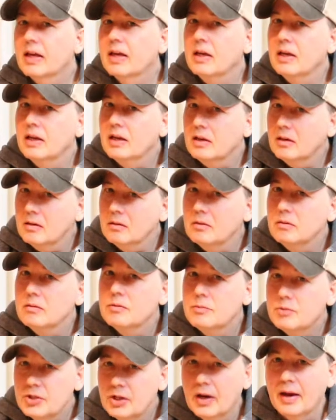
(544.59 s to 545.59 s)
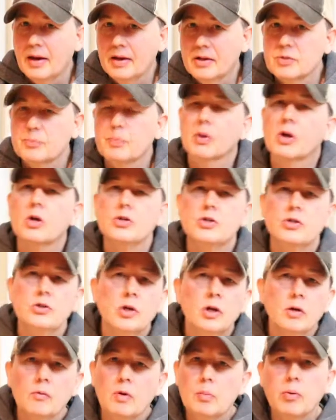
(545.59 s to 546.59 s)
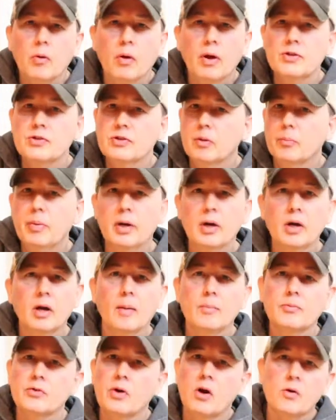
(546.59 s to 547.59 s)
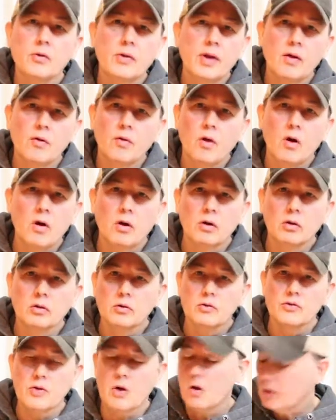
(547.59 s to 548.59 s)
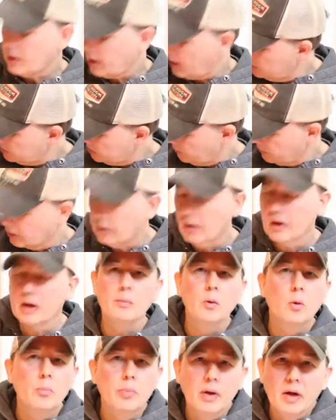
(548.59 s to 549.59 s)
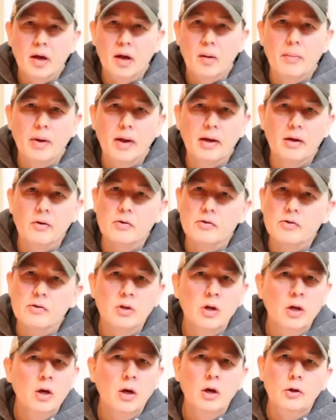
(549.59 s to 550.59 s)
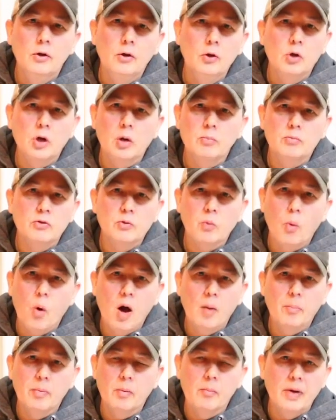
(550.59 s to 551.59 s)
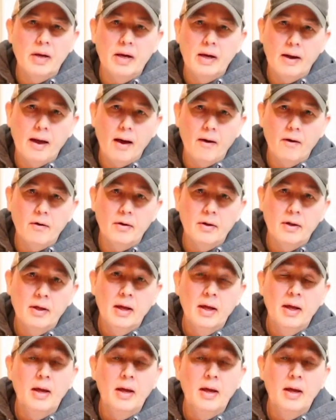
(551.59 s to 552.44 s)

can change because you can replace the pickups all day long. There's all kinds of incredible pickup makers. You can swap them in and out